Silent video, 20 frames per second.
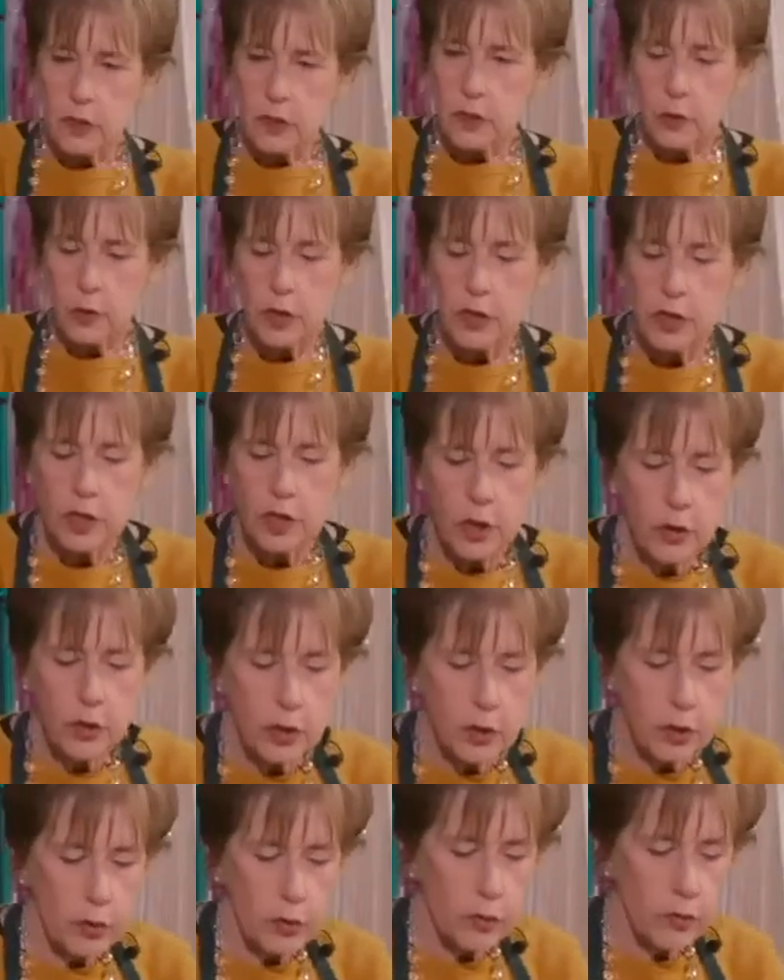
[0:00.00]
we're going to show
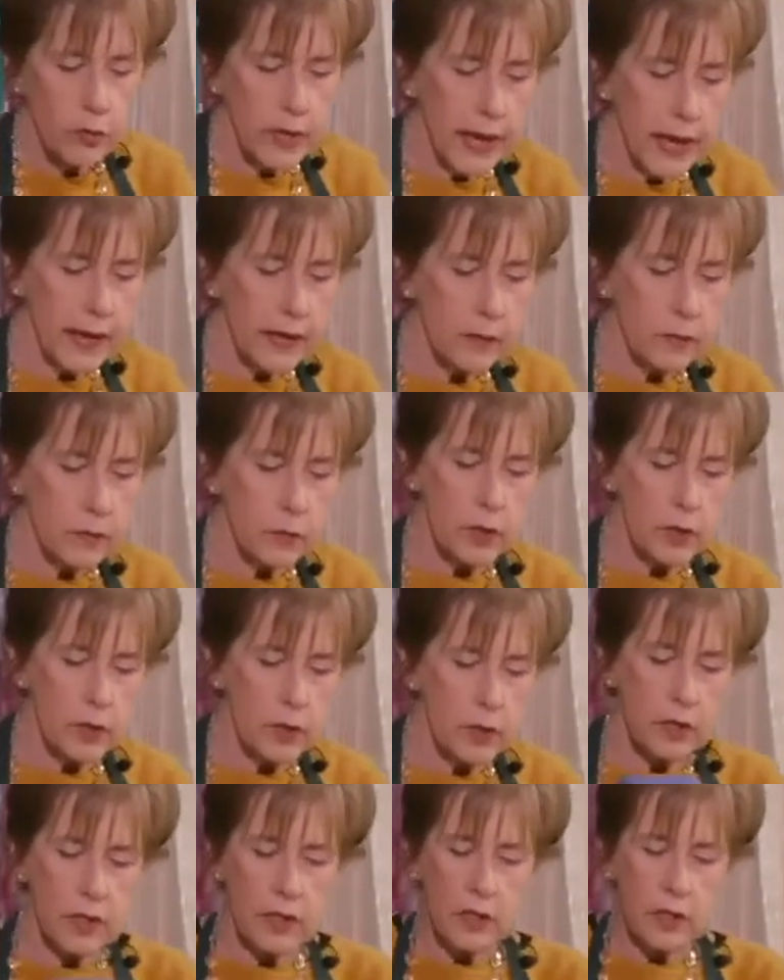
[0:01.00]
you that, which
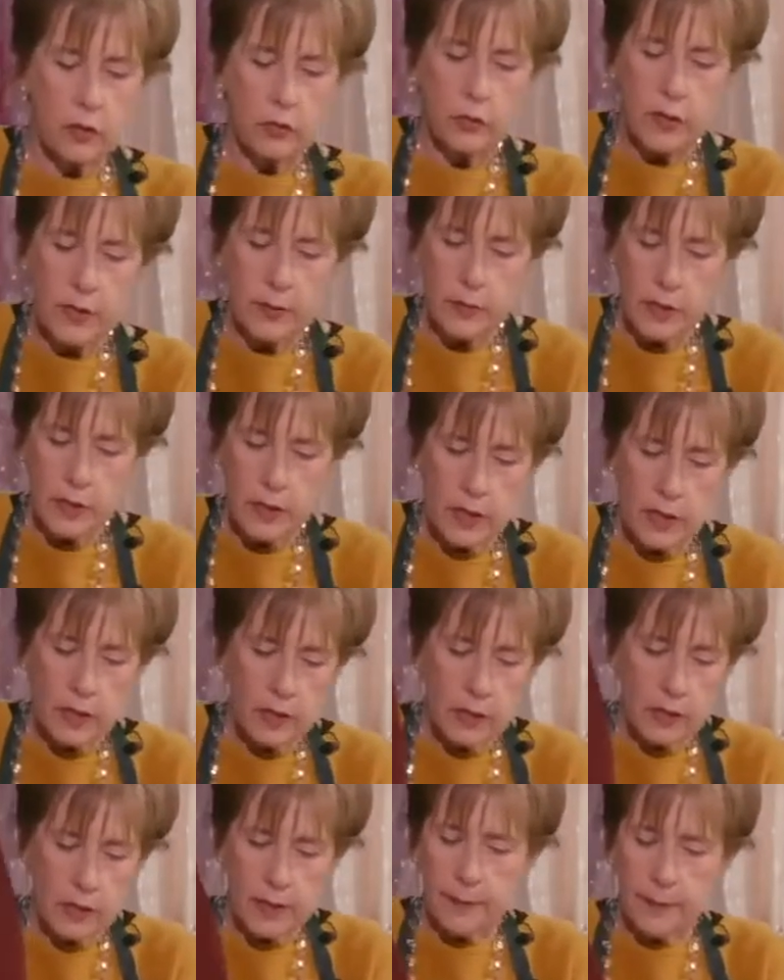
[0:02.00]
is extremely
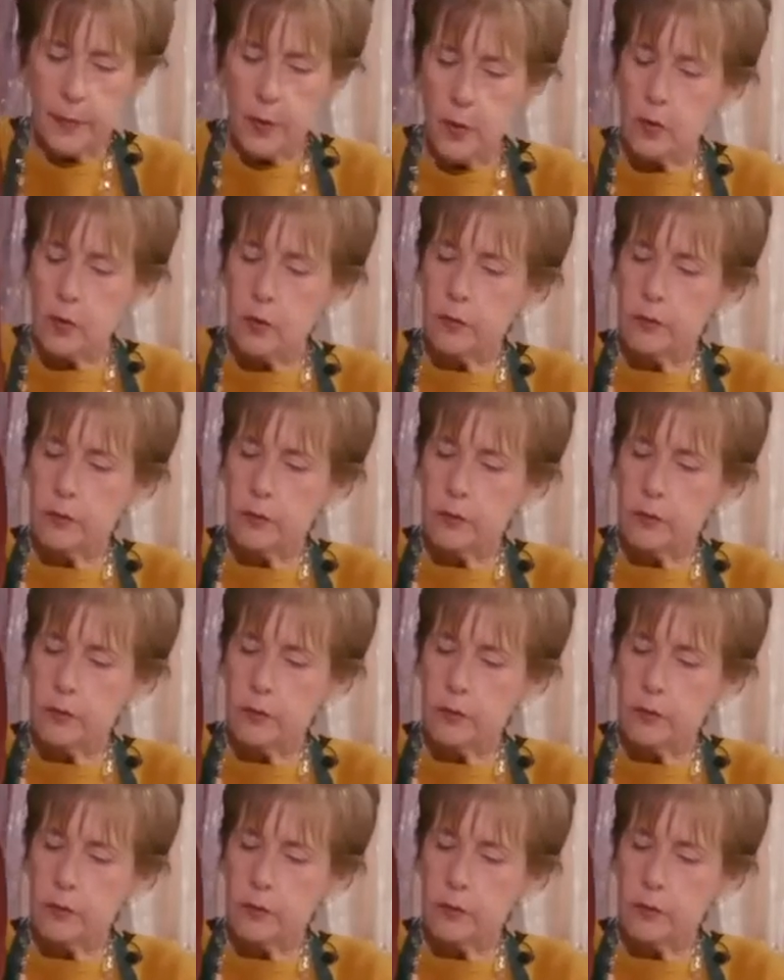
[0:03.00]
simple,